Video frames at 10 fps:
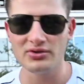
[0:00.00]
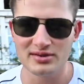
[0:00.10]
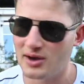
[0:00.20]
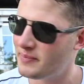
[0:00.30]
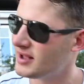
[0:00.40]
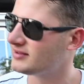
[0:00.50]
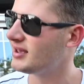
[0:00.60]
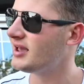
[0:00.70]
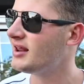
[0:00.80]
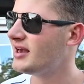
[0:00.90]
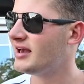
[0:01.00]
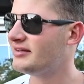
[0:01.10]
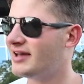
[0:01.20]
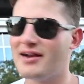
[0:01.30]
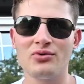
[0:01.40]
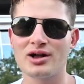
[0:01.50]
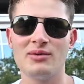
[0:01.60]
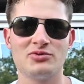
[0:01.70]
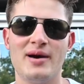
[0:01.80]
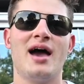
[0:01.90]
thing about Penn State is everyone
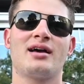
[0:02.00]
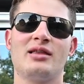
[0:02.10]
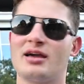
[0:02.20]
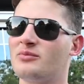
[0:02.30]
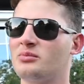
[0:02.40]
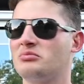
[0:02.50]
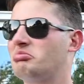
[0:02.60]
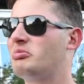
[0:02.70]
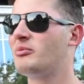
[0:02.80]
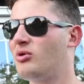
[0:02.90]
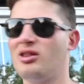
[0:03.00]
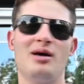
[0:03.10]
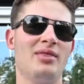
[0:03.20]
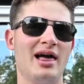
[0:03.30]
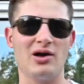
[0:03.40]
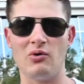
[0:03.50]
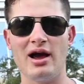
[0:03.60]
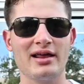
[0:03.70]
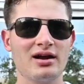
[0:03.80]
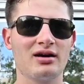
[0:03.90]
comes back. Like people, alumni that
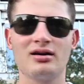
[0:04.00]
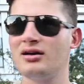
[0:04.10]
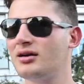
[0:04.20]
went here,